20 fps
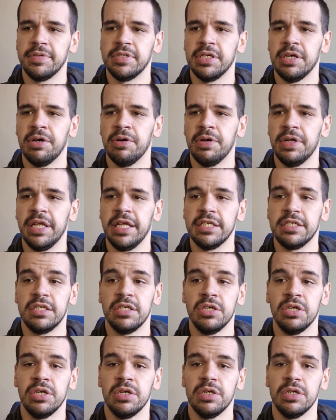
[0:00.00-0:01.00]
So it needs
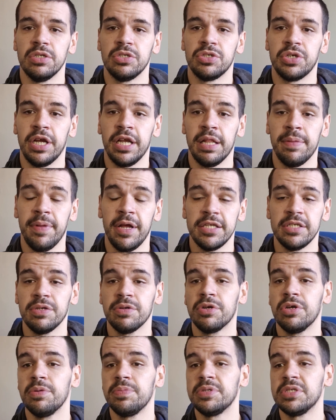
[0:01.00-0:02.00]
to train the
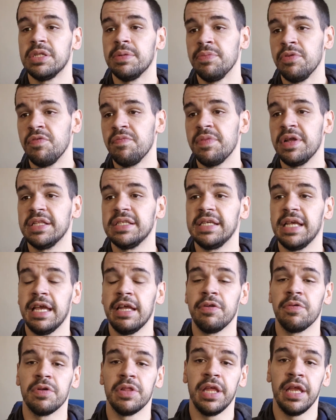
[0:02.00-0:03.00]
muscle groups, the movements,
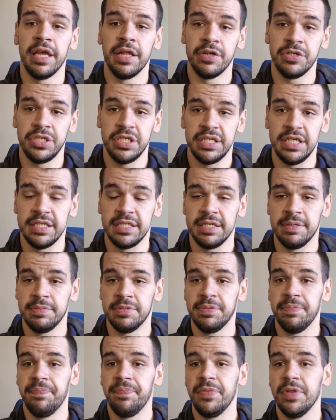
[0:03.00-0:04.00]
and or the energy
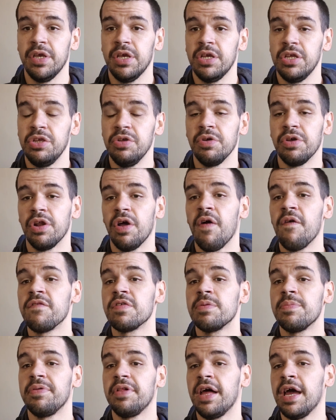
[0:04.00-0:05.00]
systems. You can
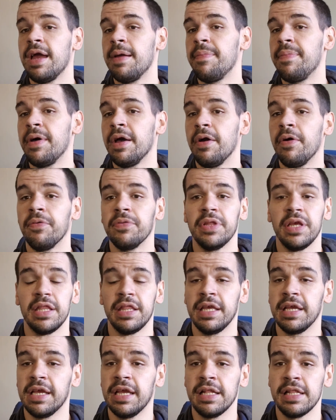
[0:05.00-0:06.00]
over-apply it by
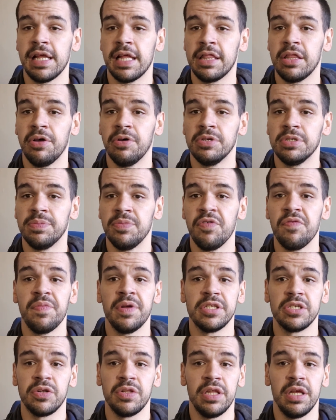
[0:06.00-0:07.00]
only thinking that those
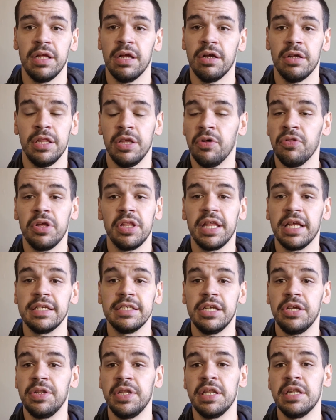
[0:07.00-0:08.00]
movements are the only
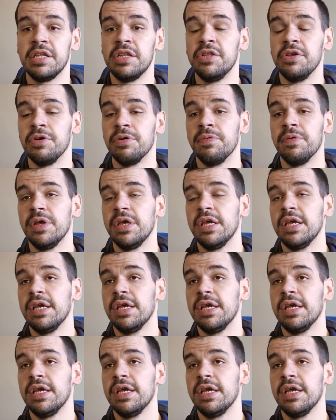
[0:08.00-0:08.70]
things that you need to do.